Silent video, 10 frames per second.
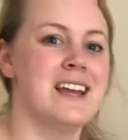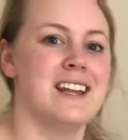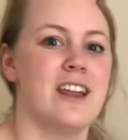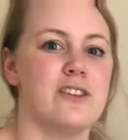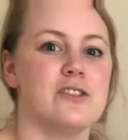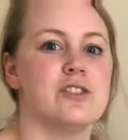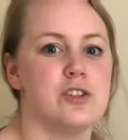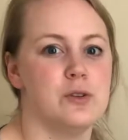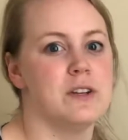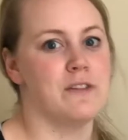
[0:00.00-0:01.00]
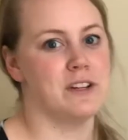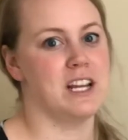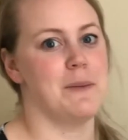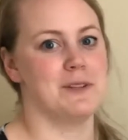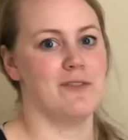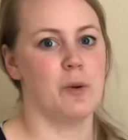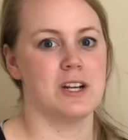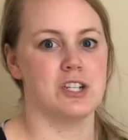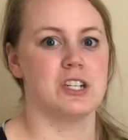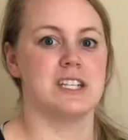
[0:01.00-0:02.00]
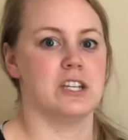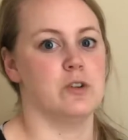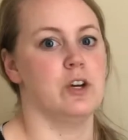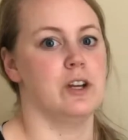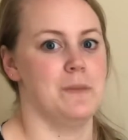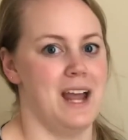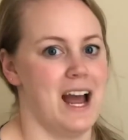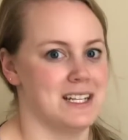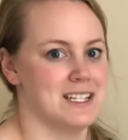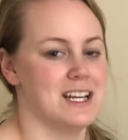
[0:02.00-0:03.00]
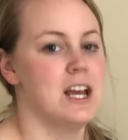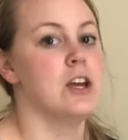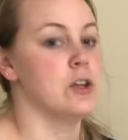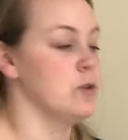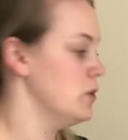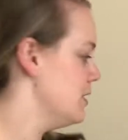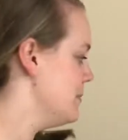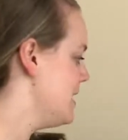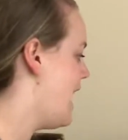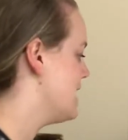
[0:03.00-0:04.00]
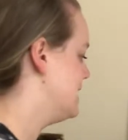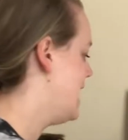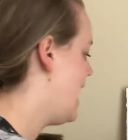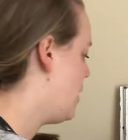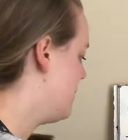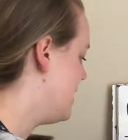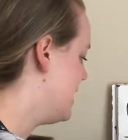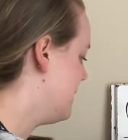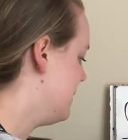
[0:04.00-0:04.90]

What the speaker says: Now there's two different types of questions that you could be asked. You could be asked how many.